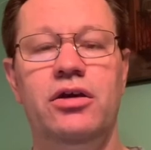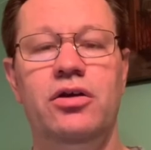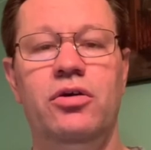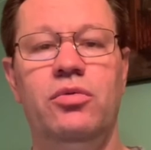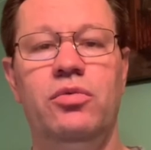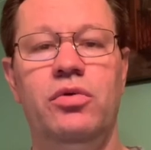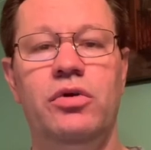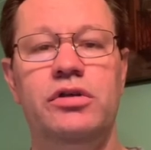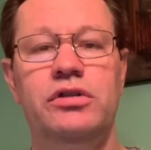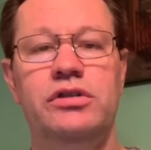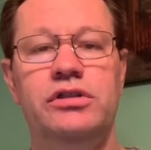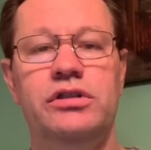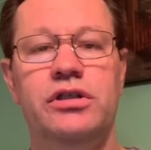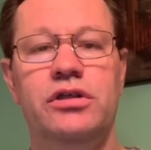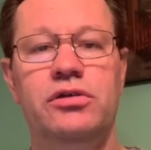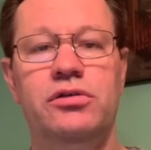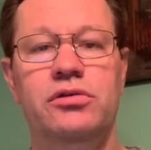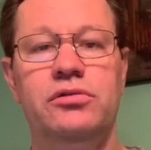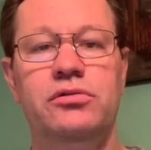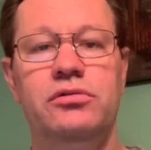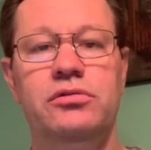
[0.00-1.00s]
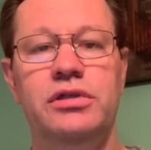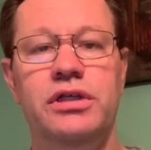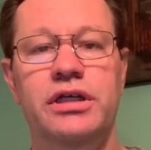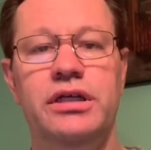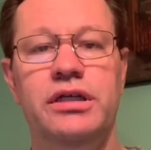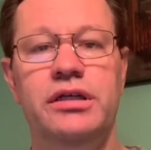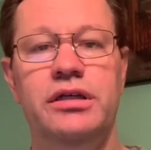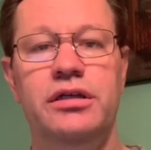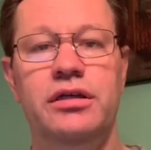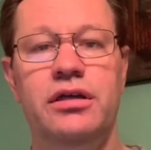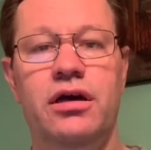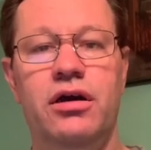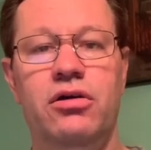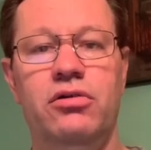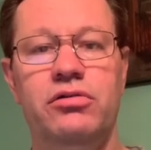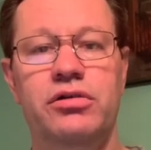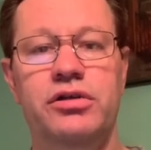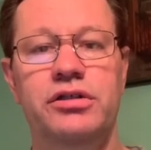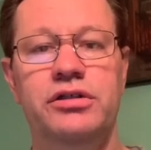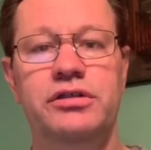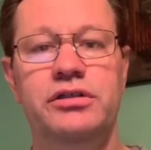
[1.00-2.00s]
what sold in
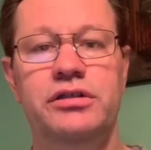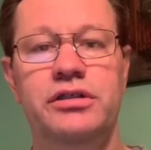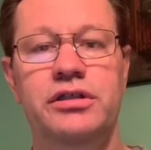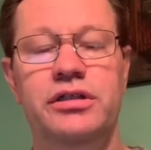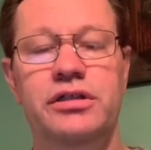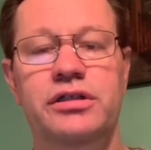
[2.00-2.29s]
August,